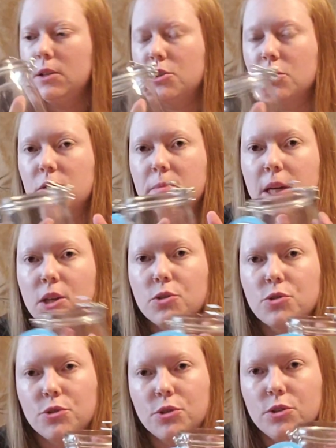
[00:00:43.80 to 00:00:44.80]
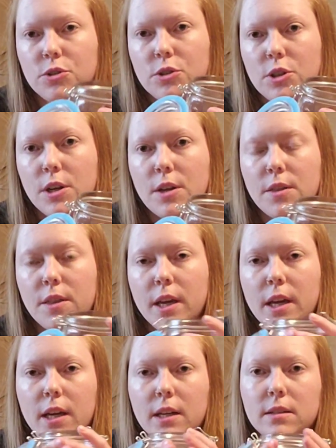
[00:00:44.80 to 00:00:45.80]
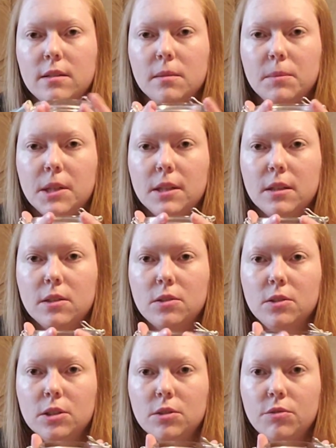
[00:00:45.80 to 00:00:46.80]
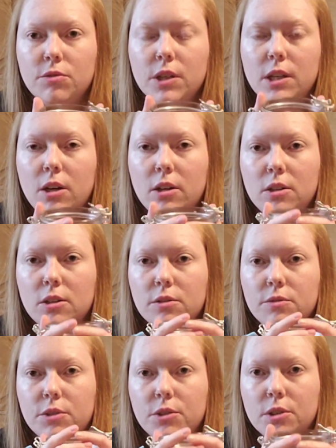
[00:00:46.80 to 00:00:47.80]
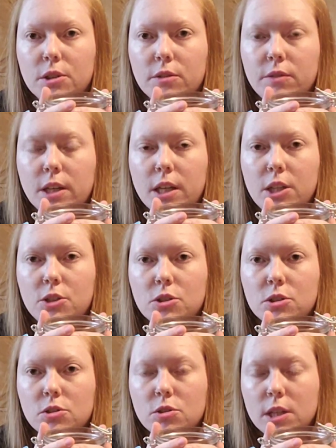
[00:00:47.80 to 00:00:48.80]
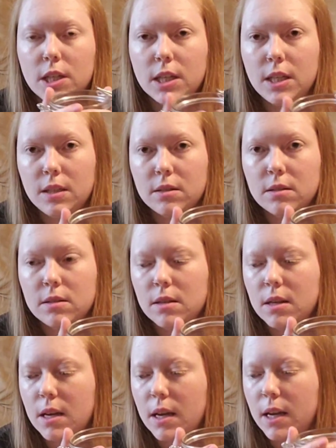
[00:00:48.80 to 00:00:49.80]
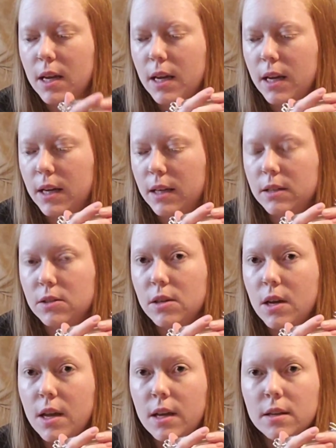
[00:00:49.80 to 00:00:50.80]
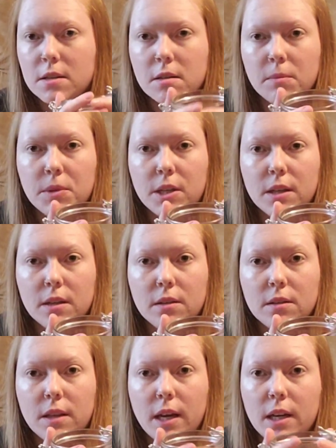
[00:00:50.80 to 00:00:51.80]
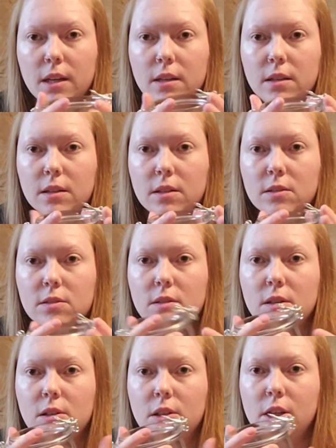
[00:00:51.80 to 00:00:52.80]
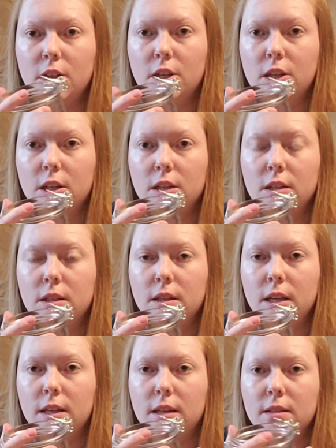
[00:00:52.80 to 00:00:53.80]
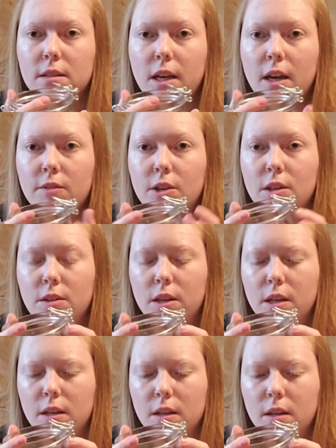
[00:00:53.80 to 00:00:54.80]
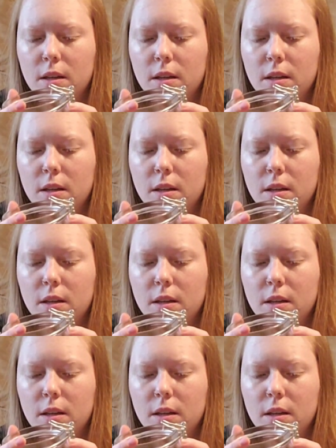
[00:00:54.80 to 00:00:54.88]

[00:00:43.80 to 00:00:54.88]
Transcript: Just make sure that it's something that's going to fit all of your vacation trinkets and something that is clear and doesn't have anything